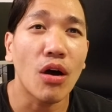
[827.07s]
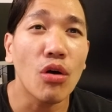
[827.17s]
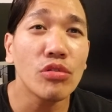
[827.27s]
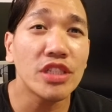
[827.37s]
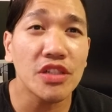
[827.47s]

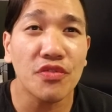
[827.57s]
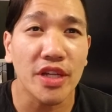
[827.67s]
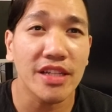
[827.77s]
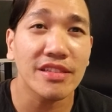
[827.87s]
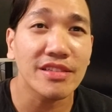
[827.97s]
O G
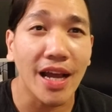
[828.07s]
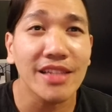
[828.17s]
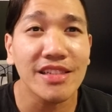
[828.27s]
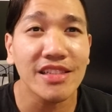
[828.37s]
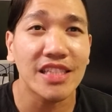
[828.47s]
Fitness
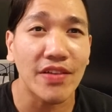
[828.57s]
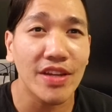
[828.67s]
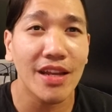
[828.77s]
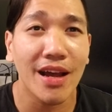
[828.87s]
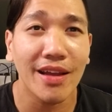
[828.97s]
nineteen
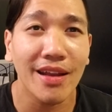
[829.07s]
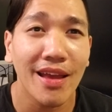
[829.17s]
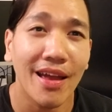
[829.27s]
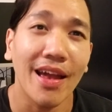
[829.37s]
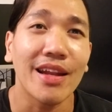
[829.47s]
seventy-nine,
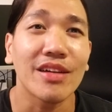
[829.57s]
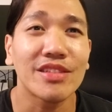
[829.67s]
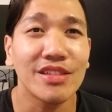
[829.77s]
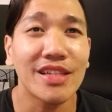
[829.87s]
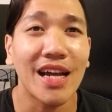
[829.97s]
and I'll
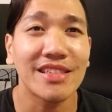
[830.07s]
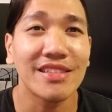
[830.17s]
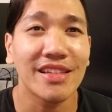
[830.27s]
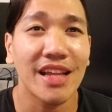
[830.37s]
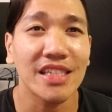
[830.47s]
see you guys in
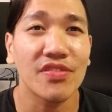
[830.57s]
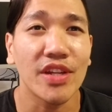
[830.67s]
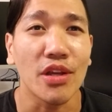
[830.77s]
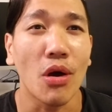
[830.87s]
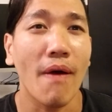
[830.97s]
the next
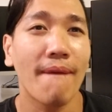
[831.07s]
video.